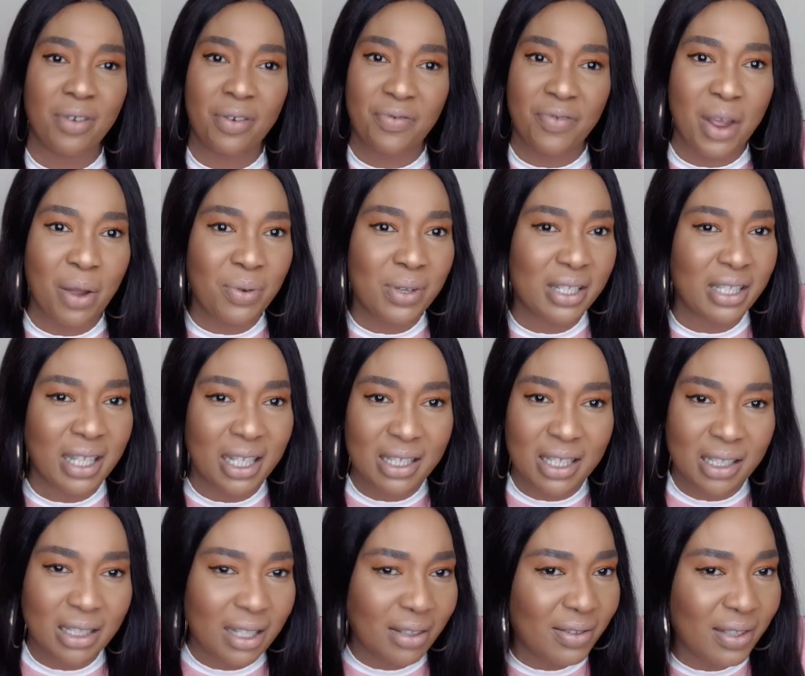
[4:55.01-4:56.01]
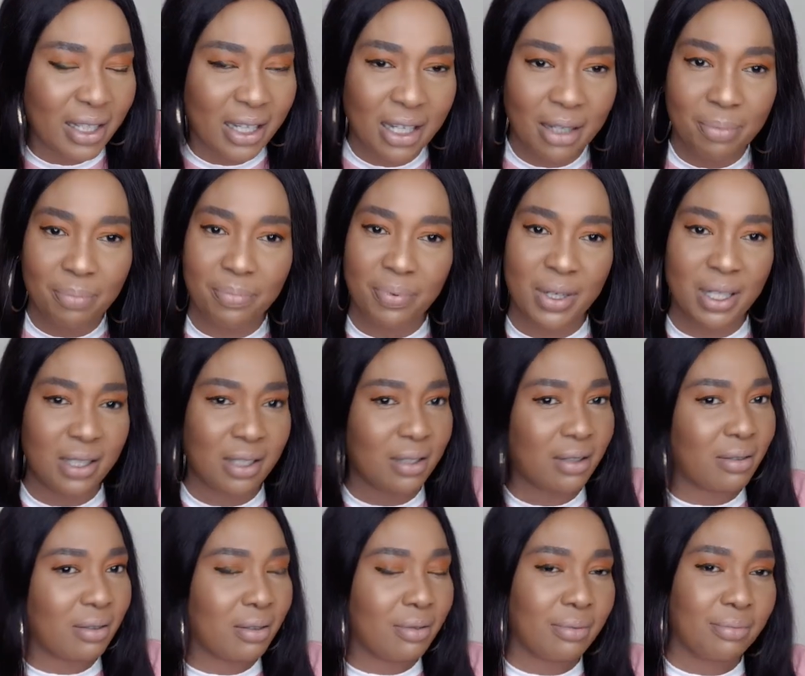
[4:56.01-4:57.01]
a very sensitive skin,
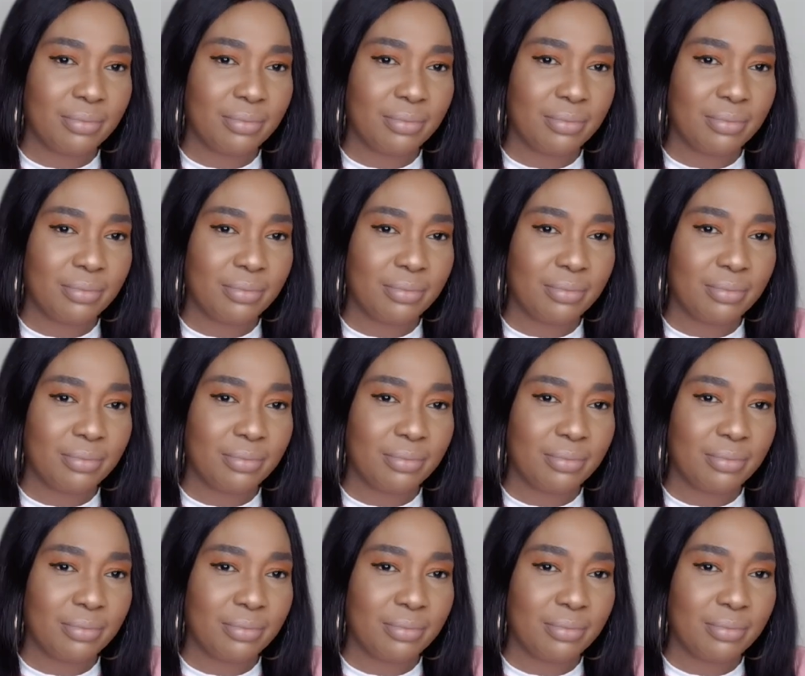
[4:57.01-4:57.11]
please